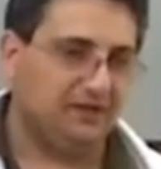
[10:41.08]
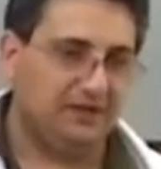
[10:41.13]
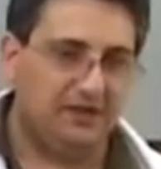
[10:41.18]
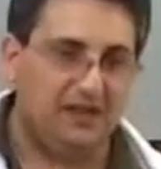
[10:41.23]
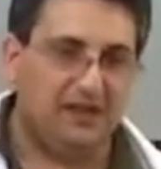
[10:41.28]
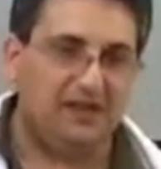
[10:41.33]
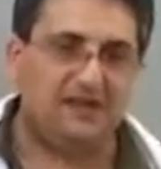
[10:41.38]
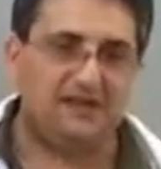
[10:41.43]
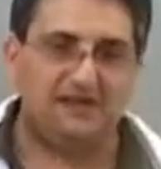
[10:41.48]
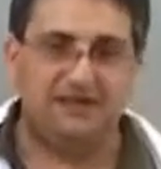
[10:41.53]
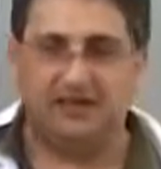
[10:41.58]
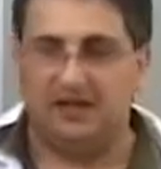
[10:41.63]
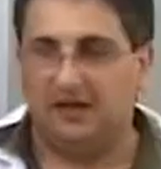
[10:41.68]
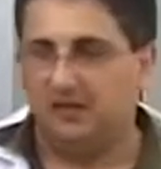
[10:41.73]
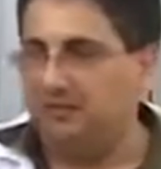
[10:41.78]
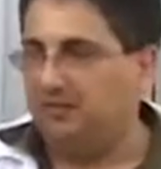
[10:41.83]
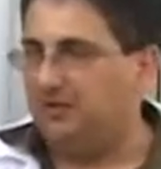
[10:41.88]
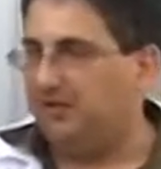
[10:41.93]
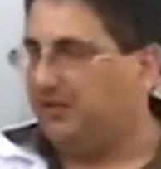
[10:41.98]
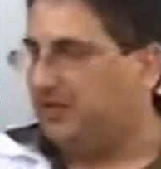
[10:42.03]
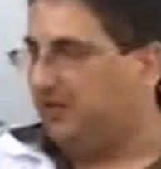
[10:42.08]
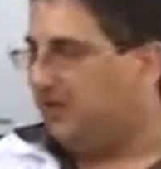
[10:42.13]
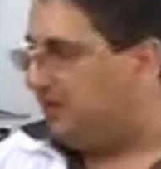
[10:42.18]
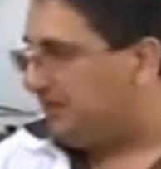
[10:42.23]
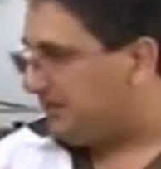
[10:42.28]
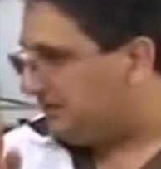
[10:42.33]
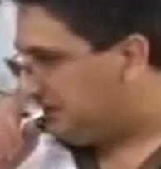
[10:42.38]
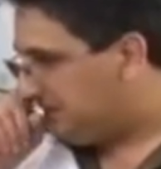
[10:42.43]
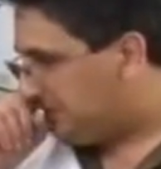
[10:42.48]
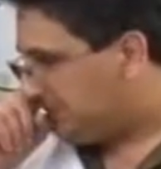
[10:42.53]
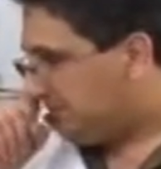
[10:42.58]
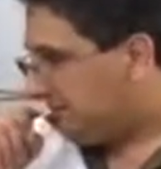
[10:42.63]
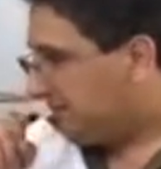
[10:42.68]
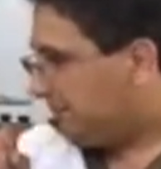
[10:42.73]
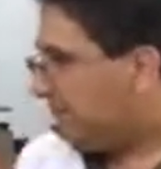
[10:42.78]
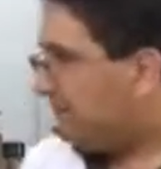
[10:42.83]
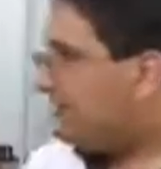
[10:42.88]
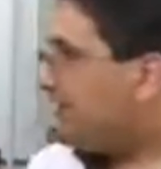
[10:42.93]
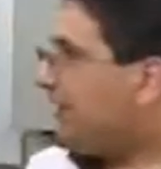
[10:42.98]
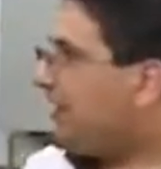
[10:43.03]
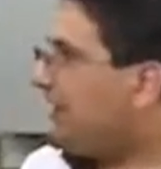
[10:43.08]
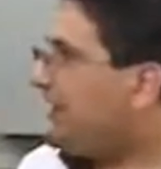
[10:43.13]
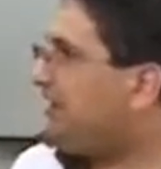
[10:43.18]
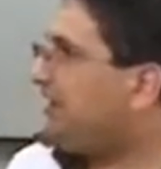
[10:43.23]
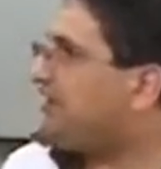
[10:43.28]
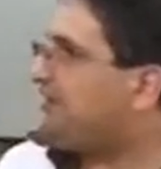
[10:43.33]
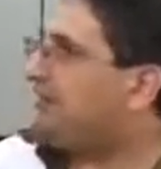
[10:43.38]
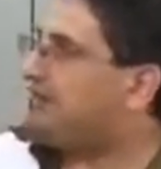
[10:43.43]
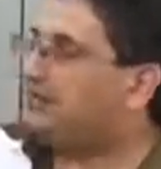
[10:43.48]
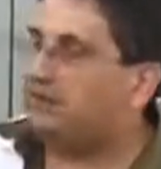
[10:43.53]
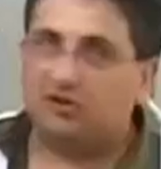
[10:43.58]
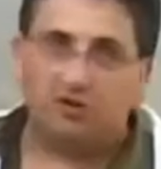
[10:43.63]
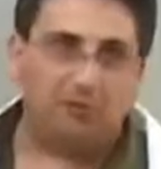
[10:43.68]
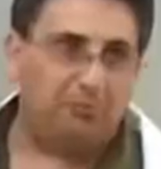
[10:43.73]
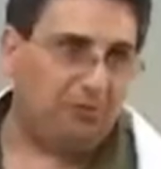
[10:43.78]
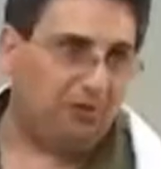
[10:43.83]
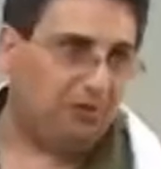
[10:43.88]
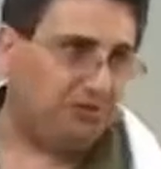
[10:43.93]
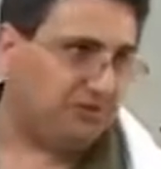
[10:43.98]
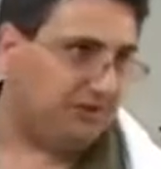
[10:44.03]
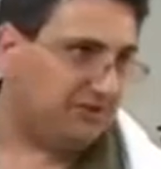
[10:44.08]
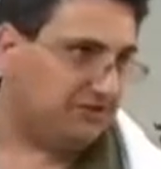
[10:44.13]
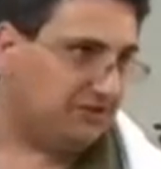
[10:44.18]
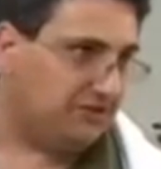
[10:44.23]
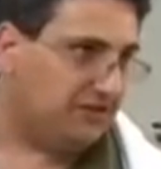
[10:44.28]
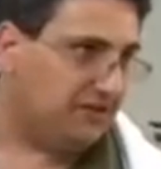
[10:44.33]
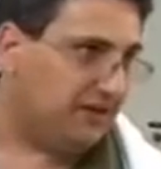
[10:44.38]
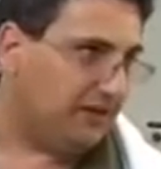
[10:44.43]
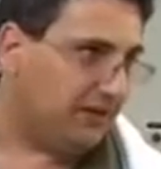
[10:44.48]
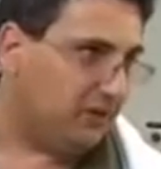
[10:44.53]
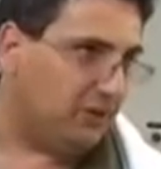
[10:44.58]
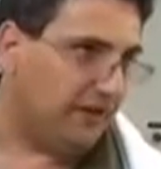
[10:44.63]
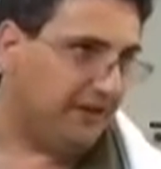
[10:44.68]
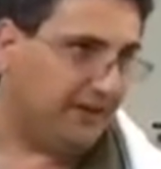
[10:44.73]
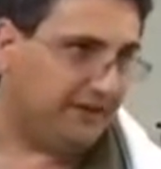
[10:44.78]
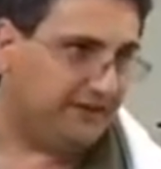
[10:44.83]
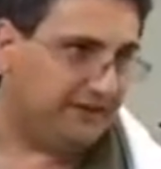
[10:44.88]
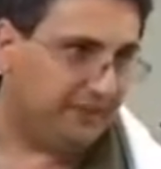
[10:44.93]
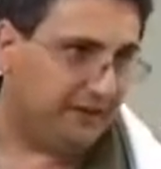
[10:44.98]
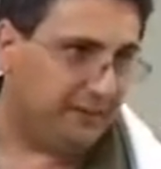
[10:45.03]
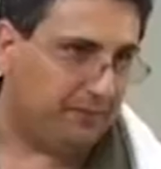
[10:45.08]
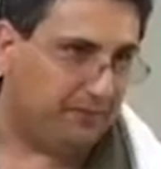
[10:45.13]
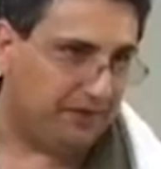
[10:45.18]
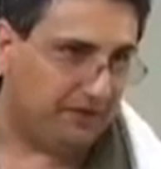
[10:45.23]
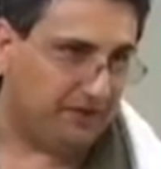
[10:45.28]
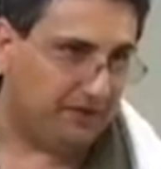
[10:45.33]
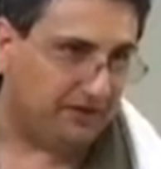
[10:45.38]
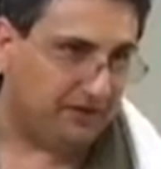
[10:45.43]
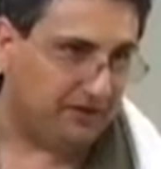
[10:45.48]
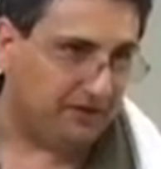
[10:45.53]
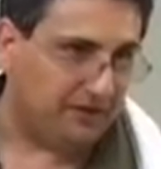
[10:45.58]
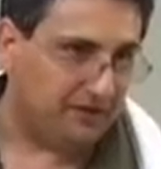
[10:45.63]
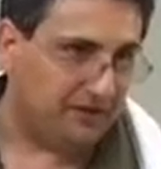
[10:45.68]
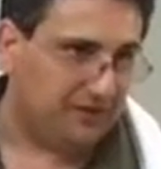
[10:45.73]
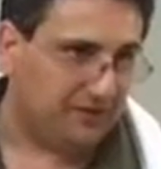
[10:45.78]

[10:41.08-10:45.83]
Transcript: The next step is heating the components to the required temperature.